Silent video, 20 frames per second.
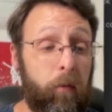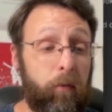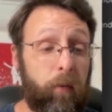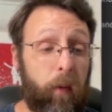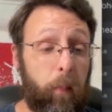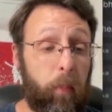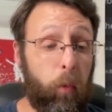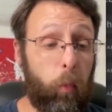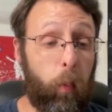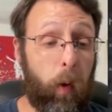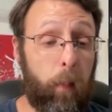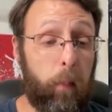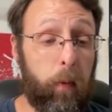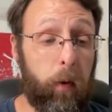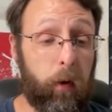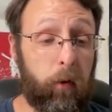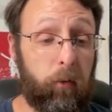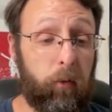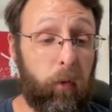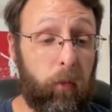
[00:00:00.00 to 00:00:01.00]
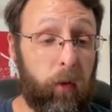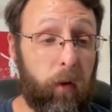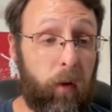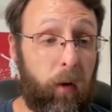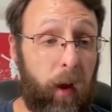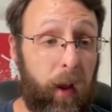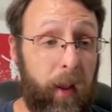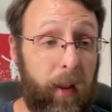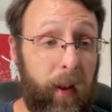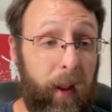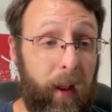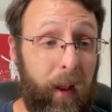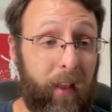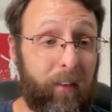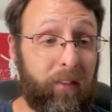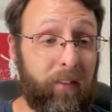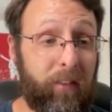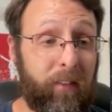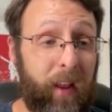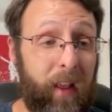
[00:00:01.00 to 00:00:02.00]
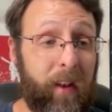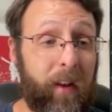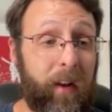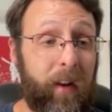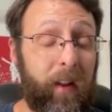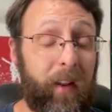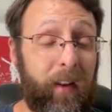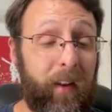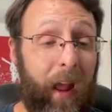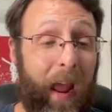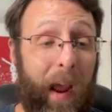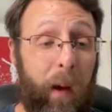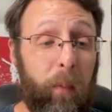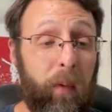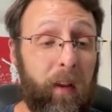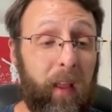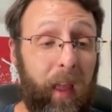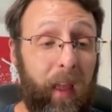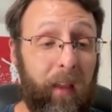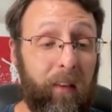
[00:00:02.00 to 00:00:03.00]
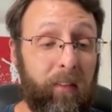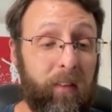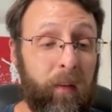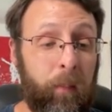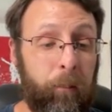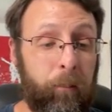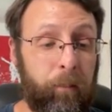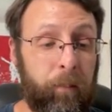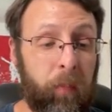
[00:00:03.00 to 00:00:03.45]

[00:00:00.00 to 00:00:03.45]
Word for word: from the webhook. So the client has stated in our case,